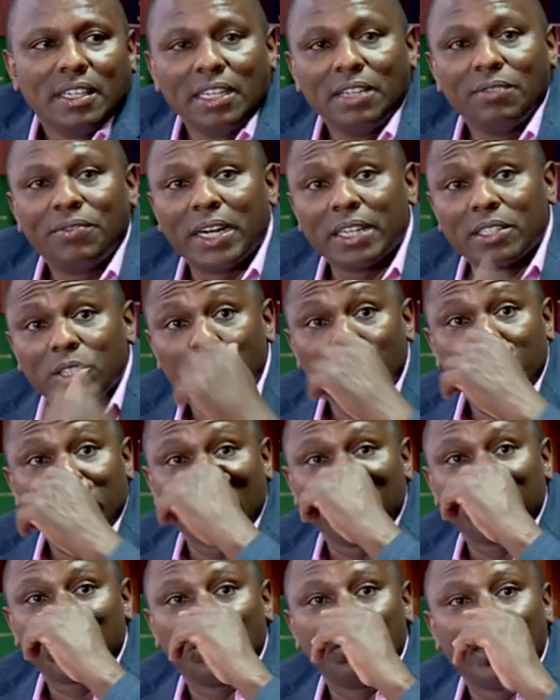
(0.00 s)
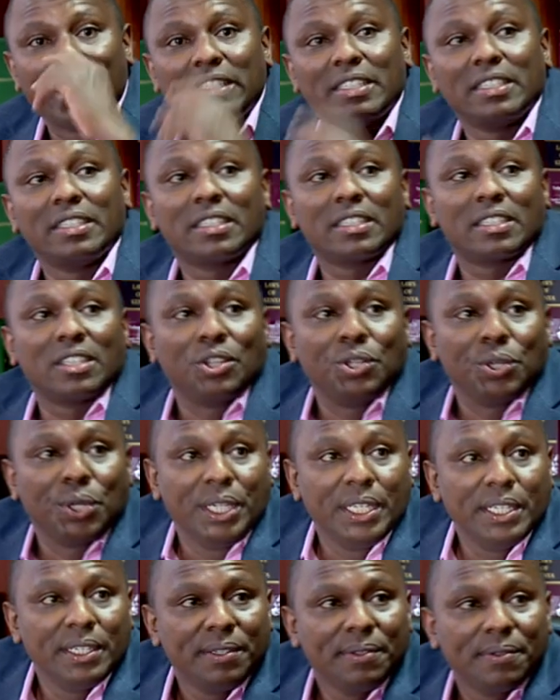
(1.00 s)
In fact, you could start from
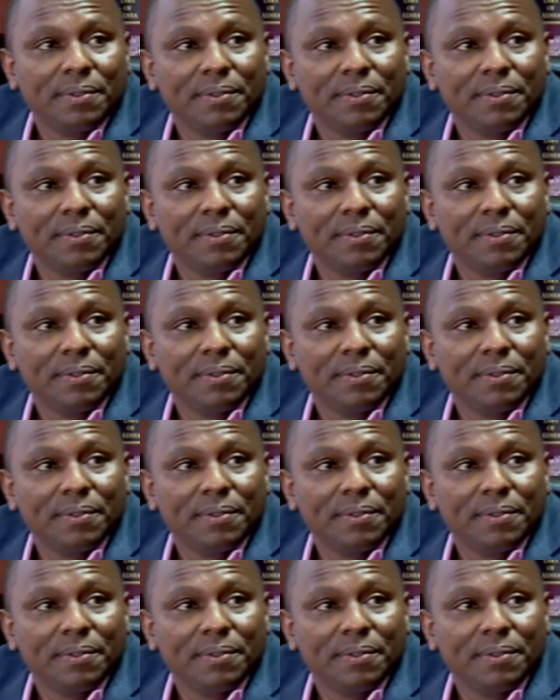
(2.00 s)
1963.